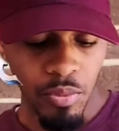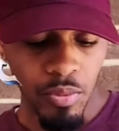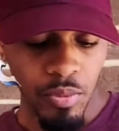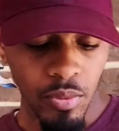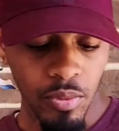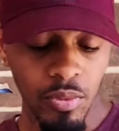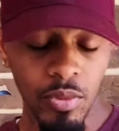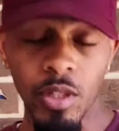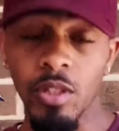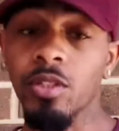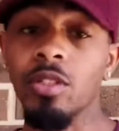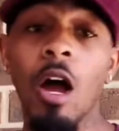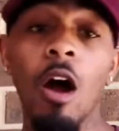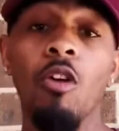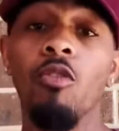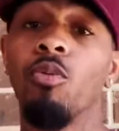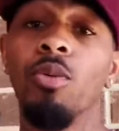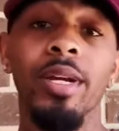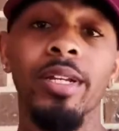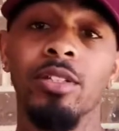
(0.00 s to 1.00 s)
the
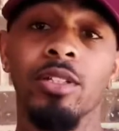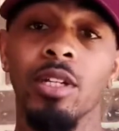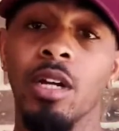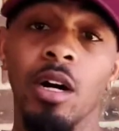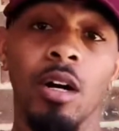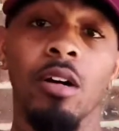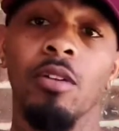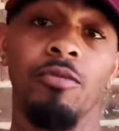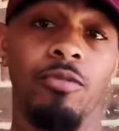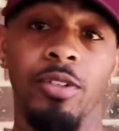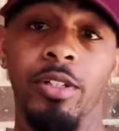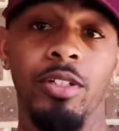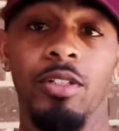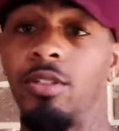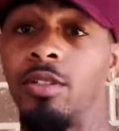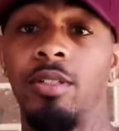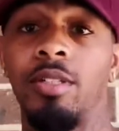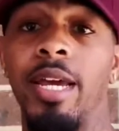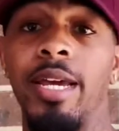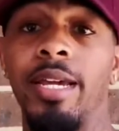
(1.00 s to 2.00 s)
Southwest Conference
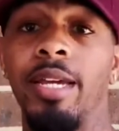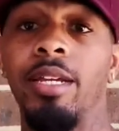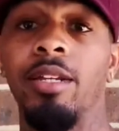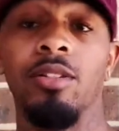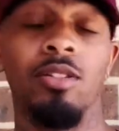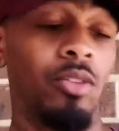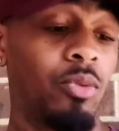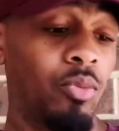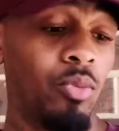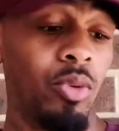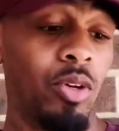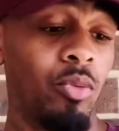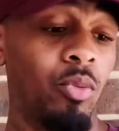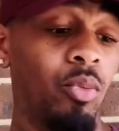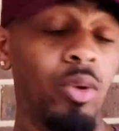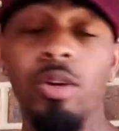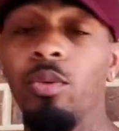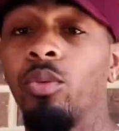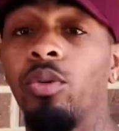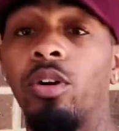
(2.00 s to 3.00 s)
days, and when
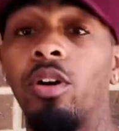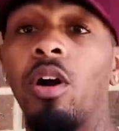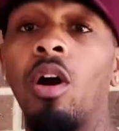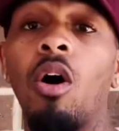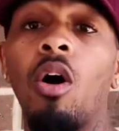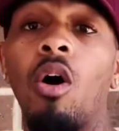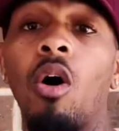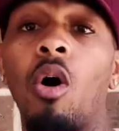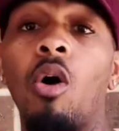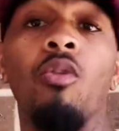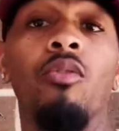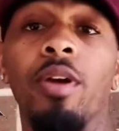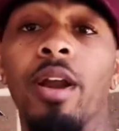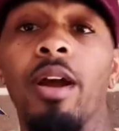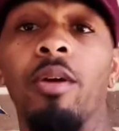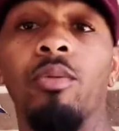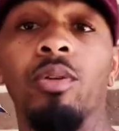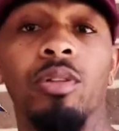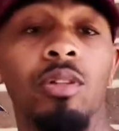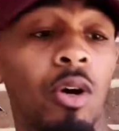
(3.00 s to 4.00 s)
we were over
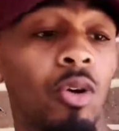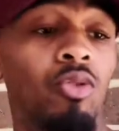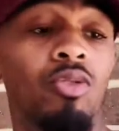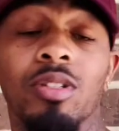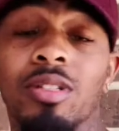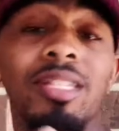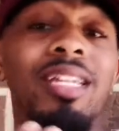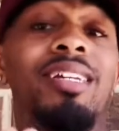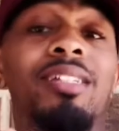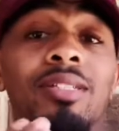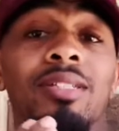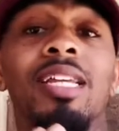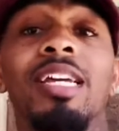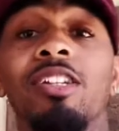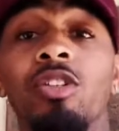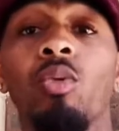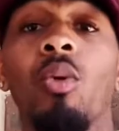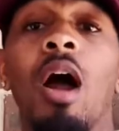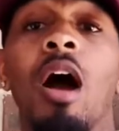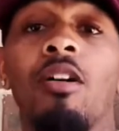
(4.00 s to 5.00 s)
there with those.
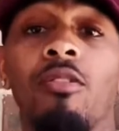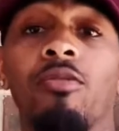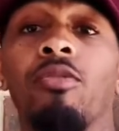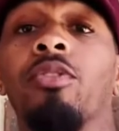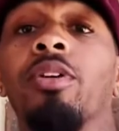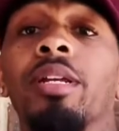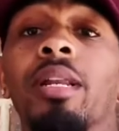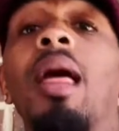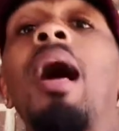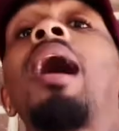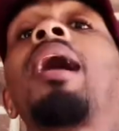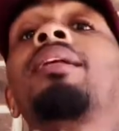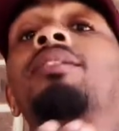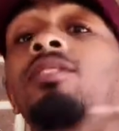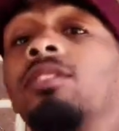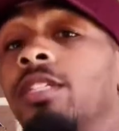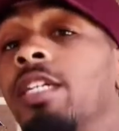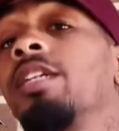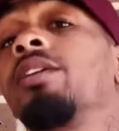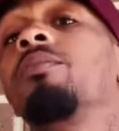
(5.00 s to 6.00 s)
This rivalry lies
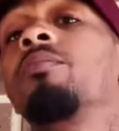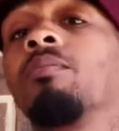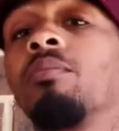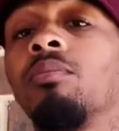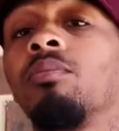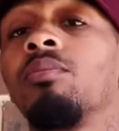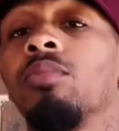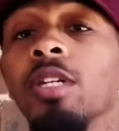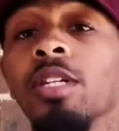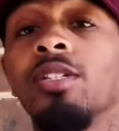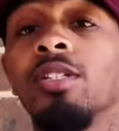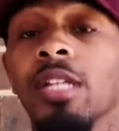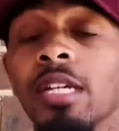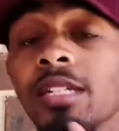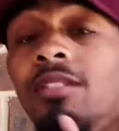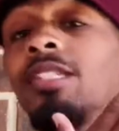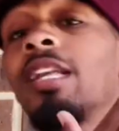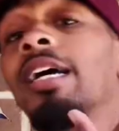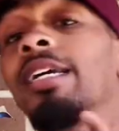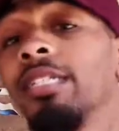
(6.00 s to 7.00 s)
deep. This
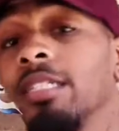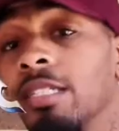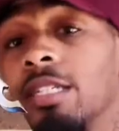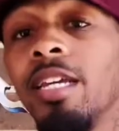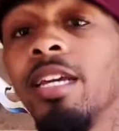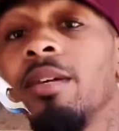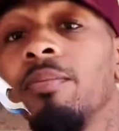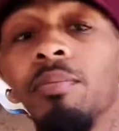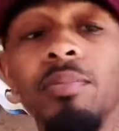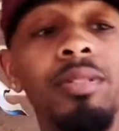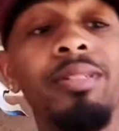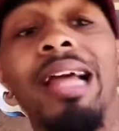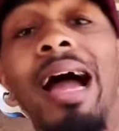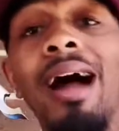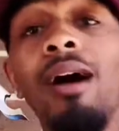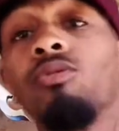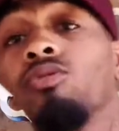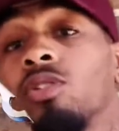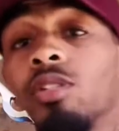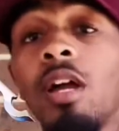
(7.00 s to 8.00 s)
is a deep
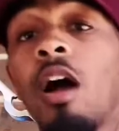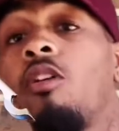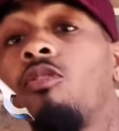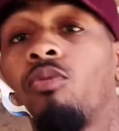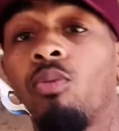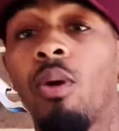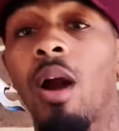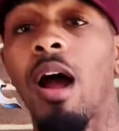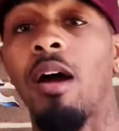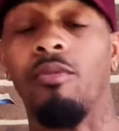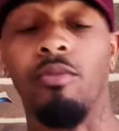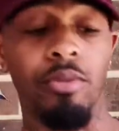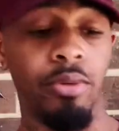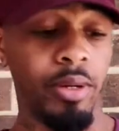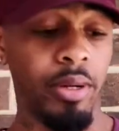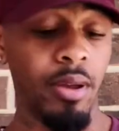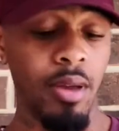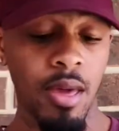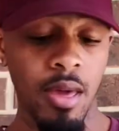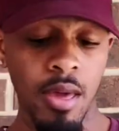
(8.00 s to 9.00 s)
down south rivalry
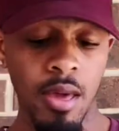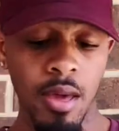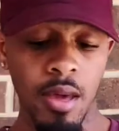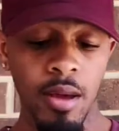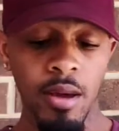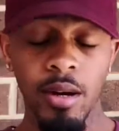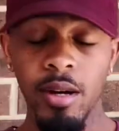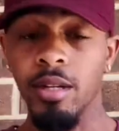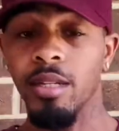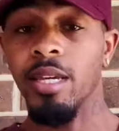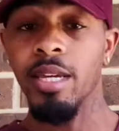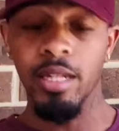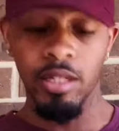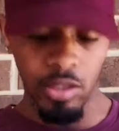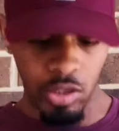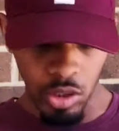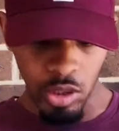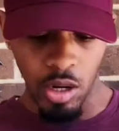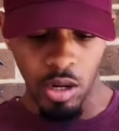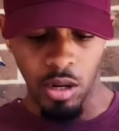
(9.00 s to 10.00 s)

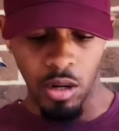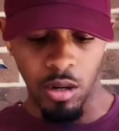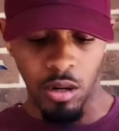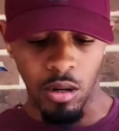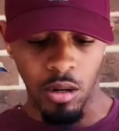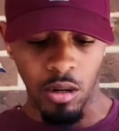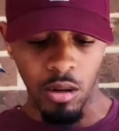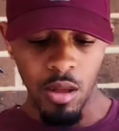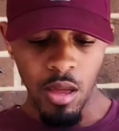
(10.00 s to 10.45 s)
against those